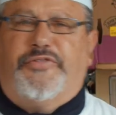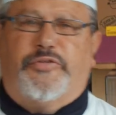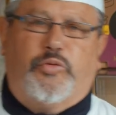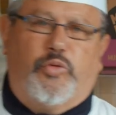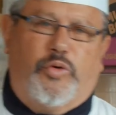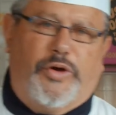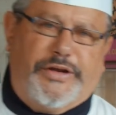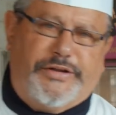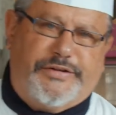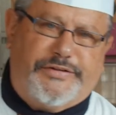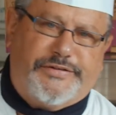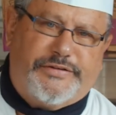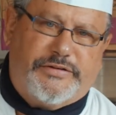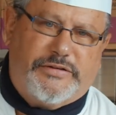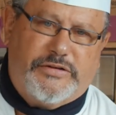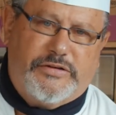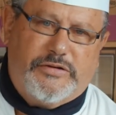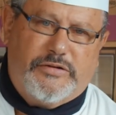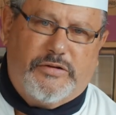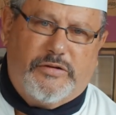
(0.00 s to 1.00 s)
sweets
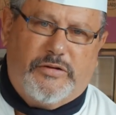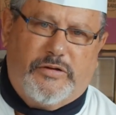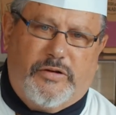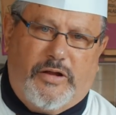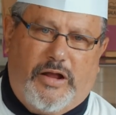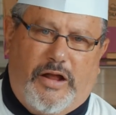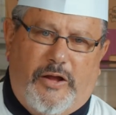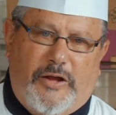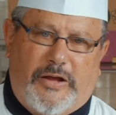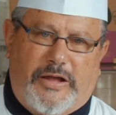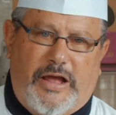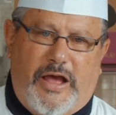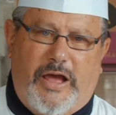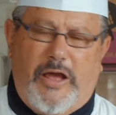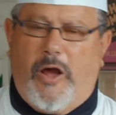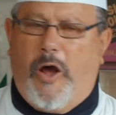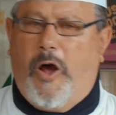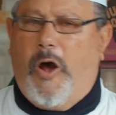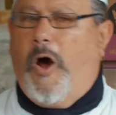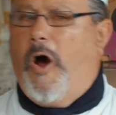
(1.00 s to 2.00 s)

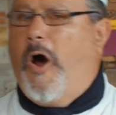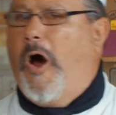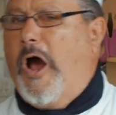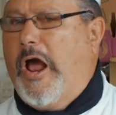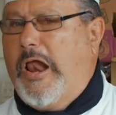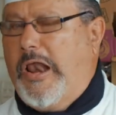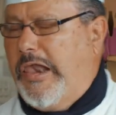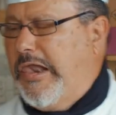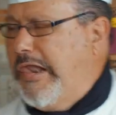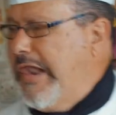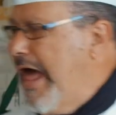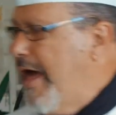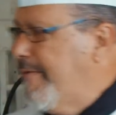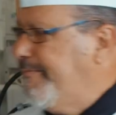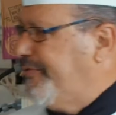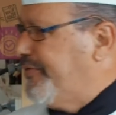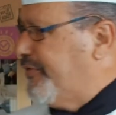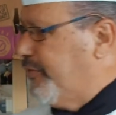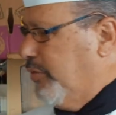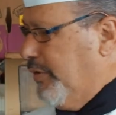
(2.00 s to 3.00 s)
okay? I
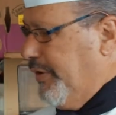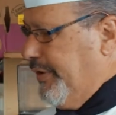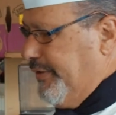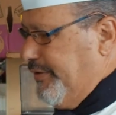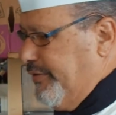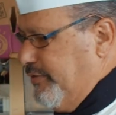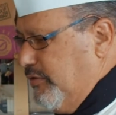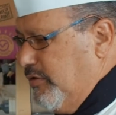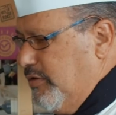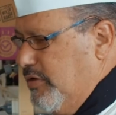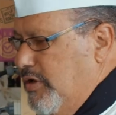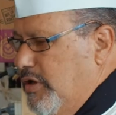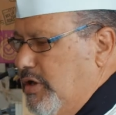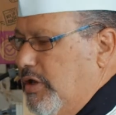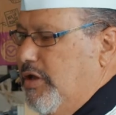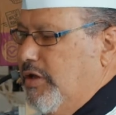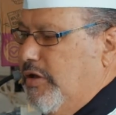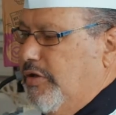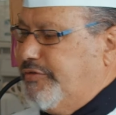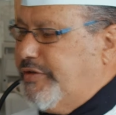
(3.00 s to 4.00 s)
love sweets.
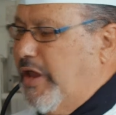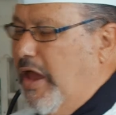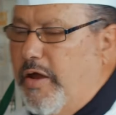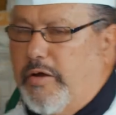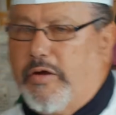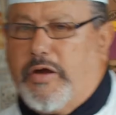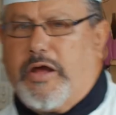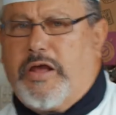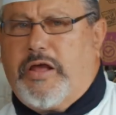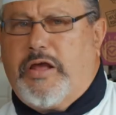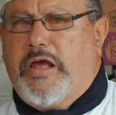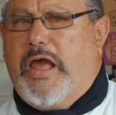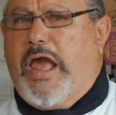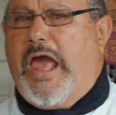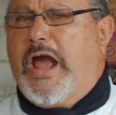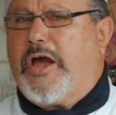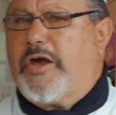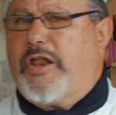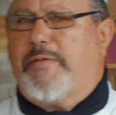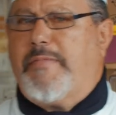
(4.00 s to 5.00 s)
So
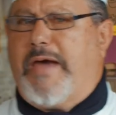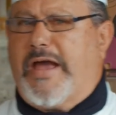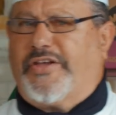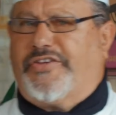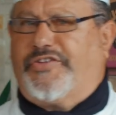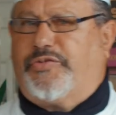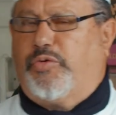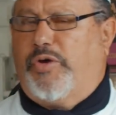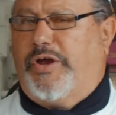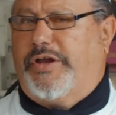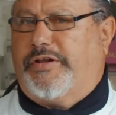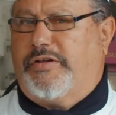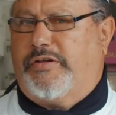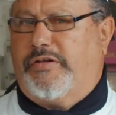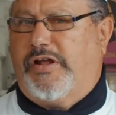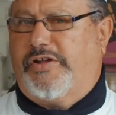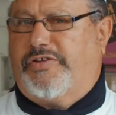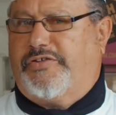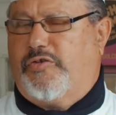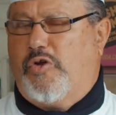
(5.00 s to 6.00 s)
how can I make a
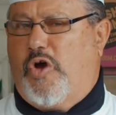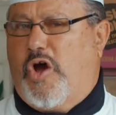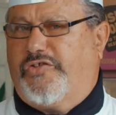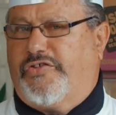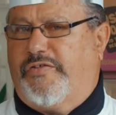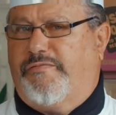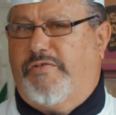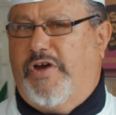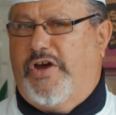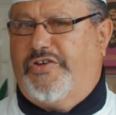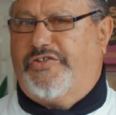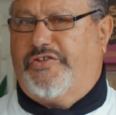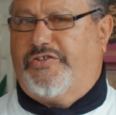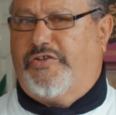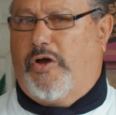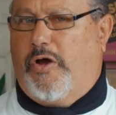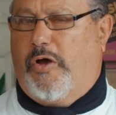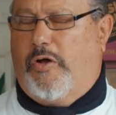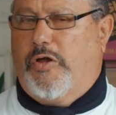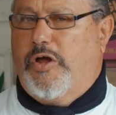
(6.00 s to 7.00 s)
sweet that's nice and
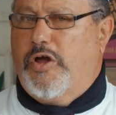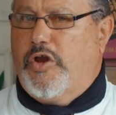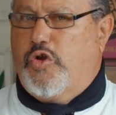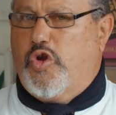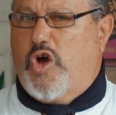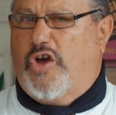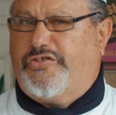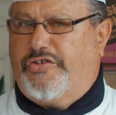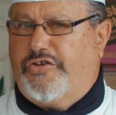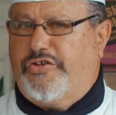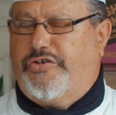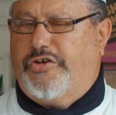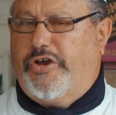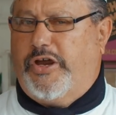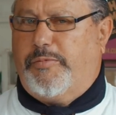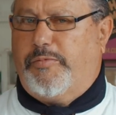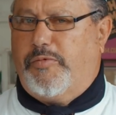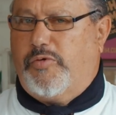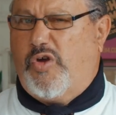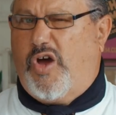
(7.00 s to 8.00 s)
versatile, nice and
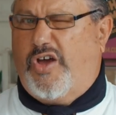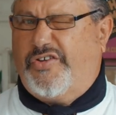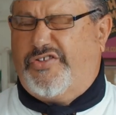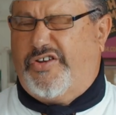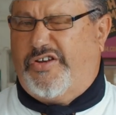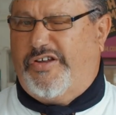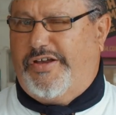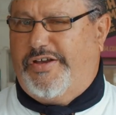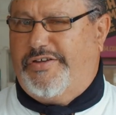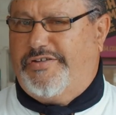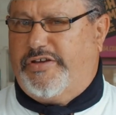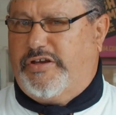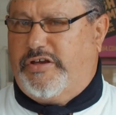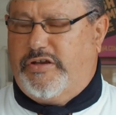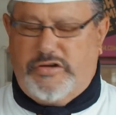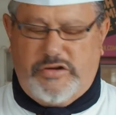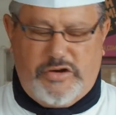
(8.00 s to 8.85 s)
cheap, nice and easy,